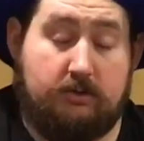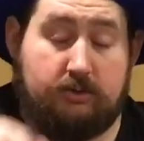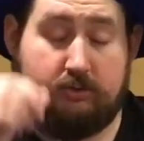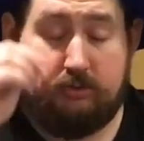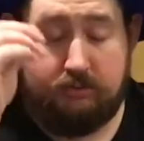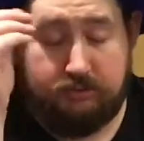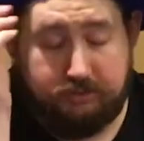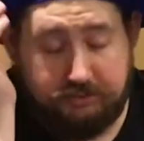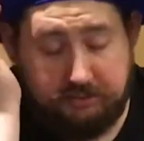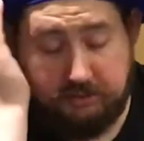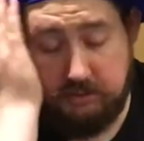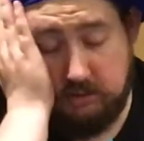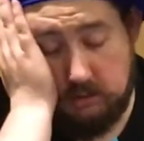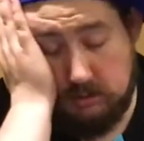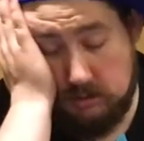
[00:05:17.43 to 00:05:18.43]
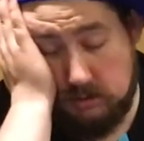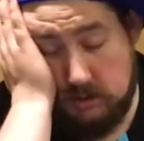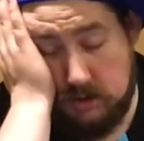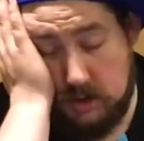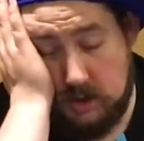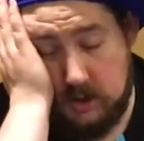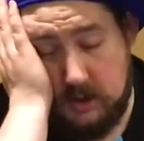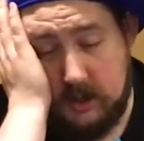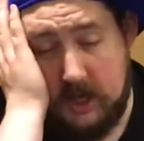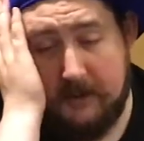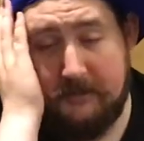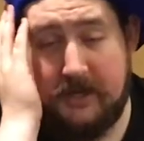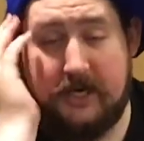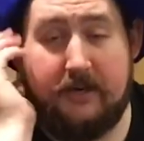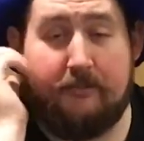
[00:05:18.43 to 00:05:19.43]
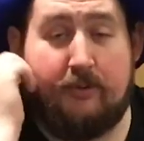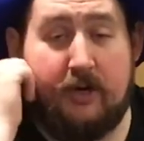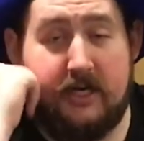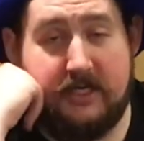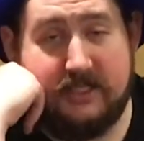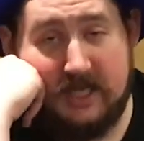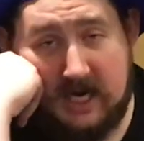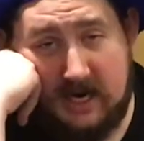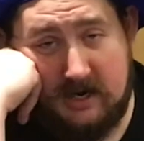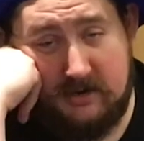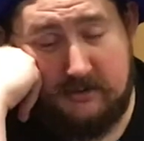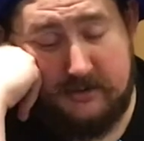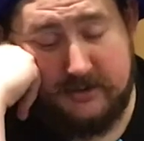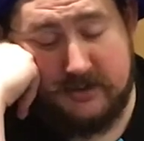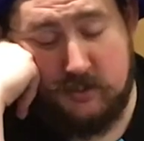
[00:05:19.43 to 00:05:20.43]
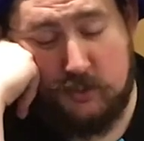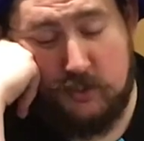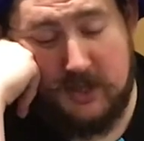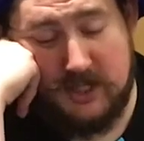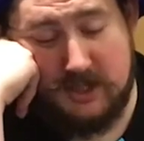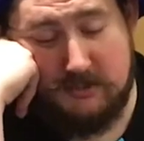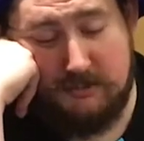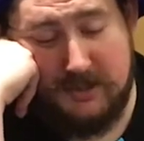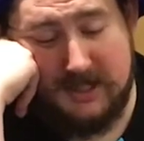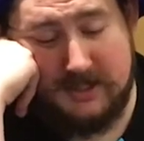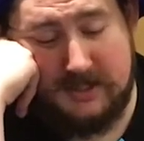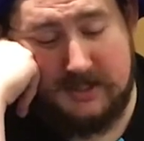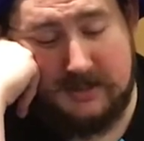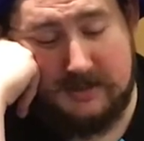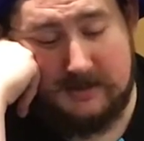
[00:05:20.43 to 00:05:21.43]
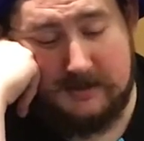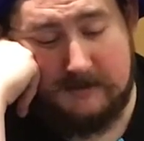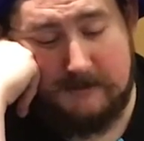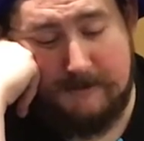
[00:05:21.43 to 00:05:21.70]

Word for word: Whew. I'm getting pretty tired of this wish business.